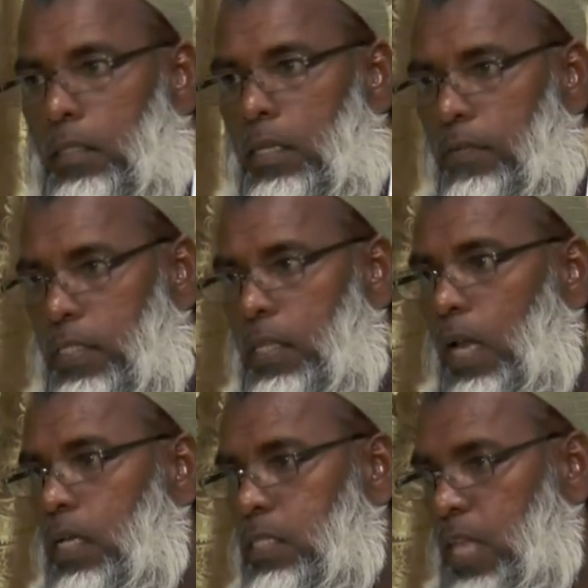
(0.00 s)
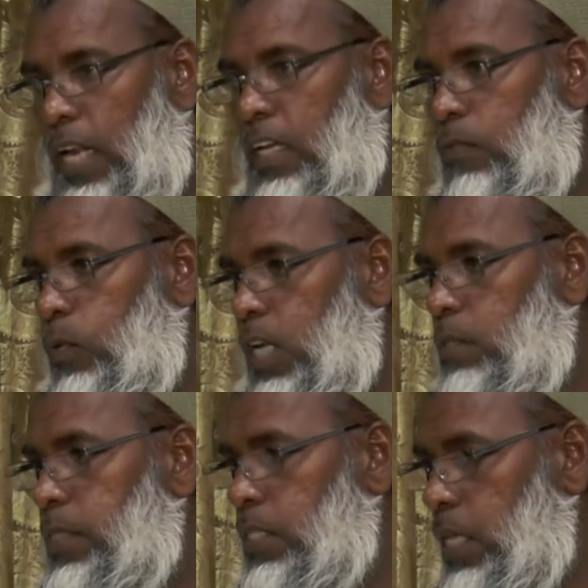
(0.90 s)
give us the understanding of what has
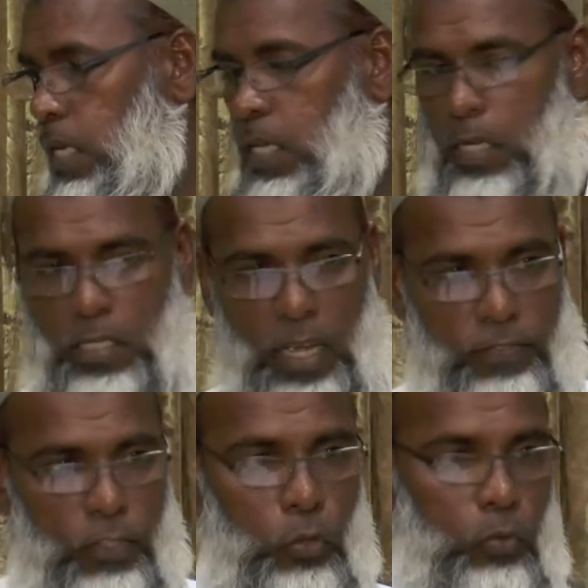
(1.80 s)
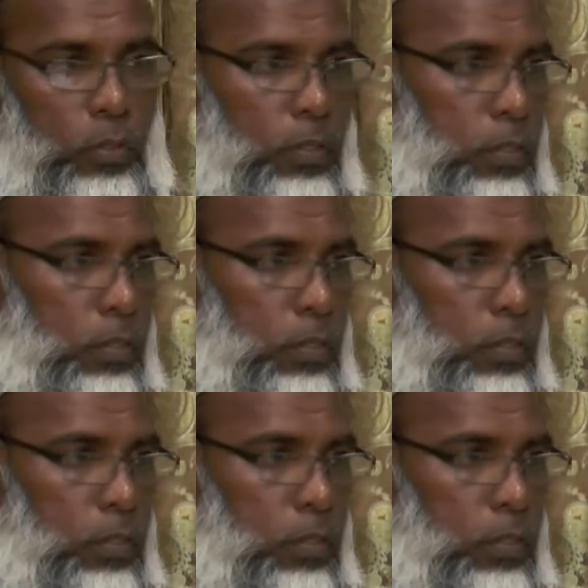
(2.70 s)
been said here this afternoon.